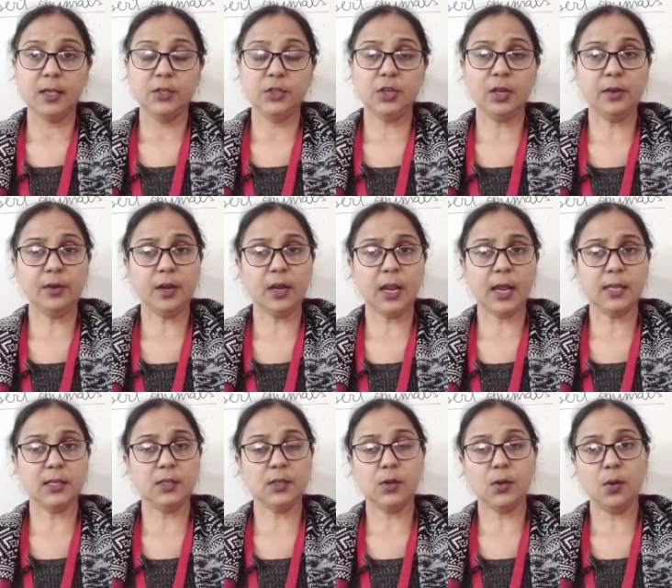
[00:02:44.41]
Children,
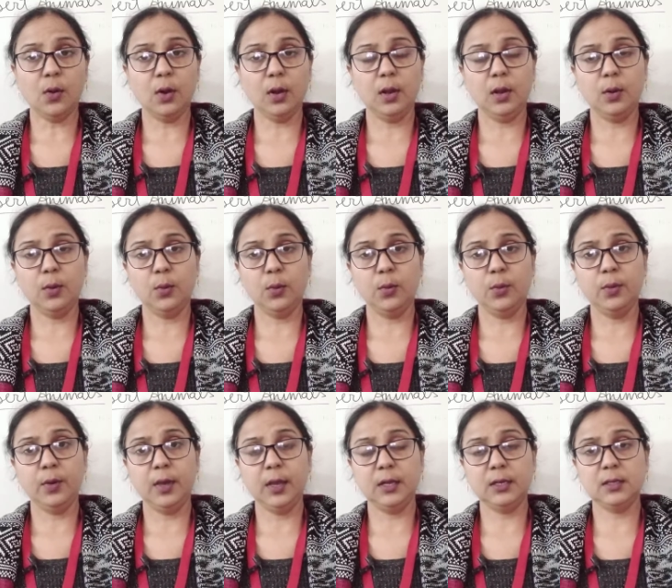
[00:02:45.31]
as you all
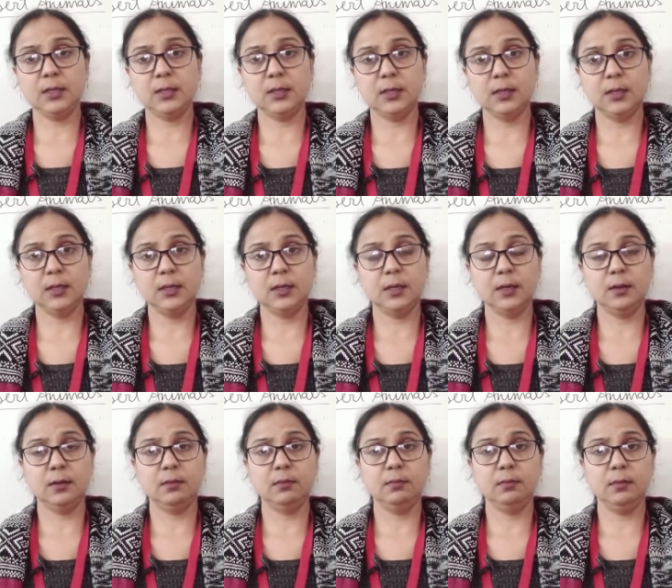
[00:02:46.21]
know, it's
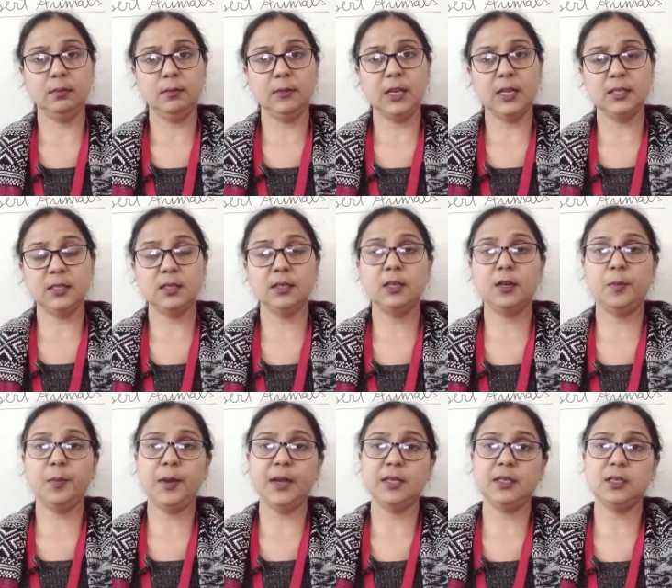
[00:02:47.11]

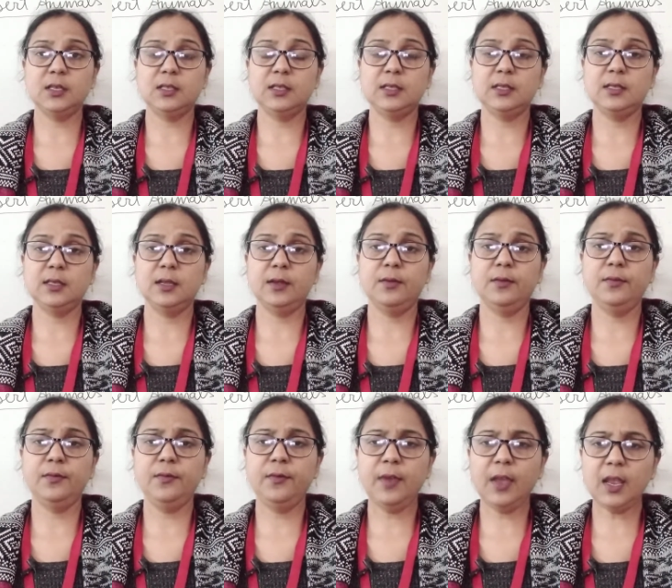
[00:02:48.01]
desert places
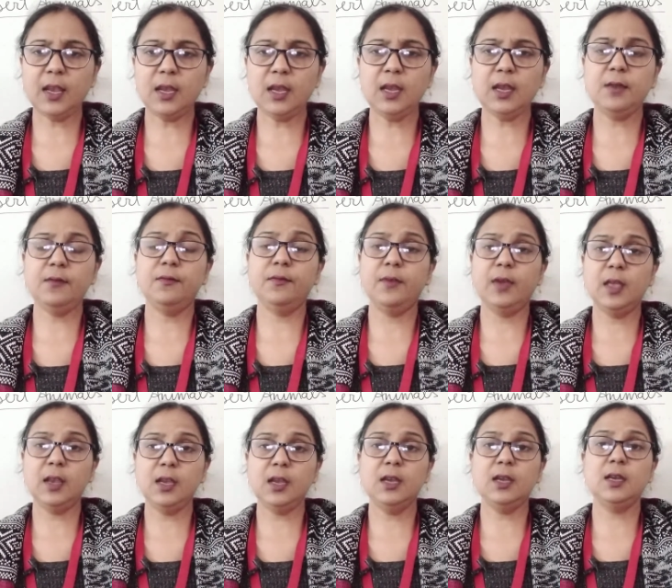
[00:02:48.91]

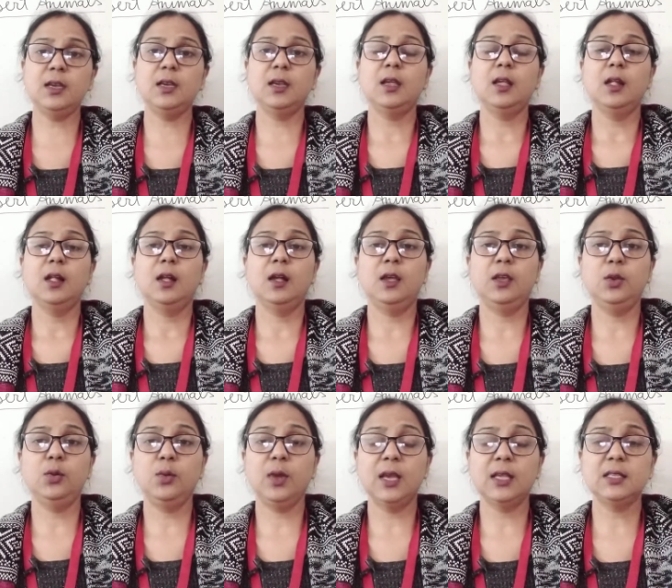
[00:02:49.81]
very
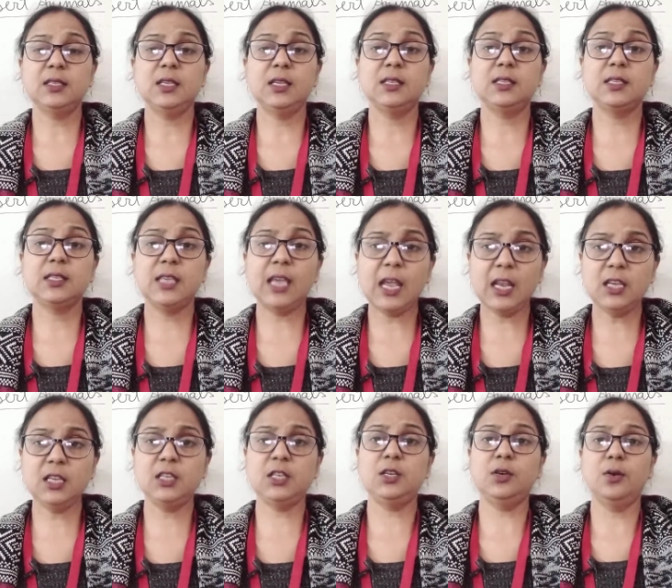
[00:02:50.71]
you can say
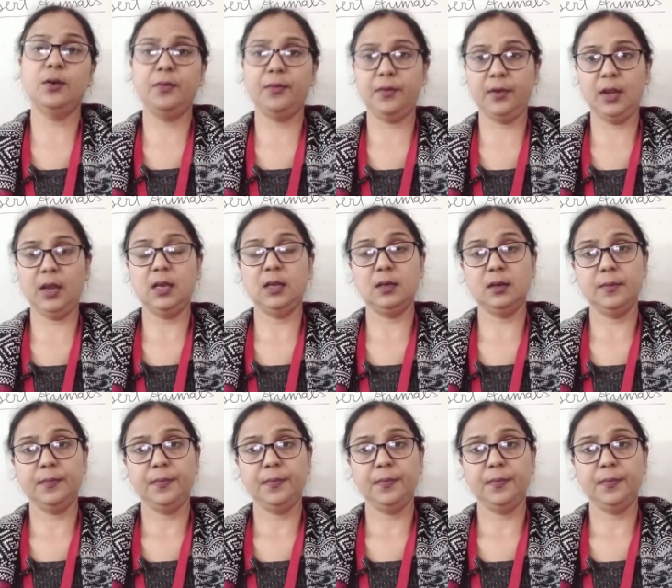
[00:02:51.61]
scanty of rain,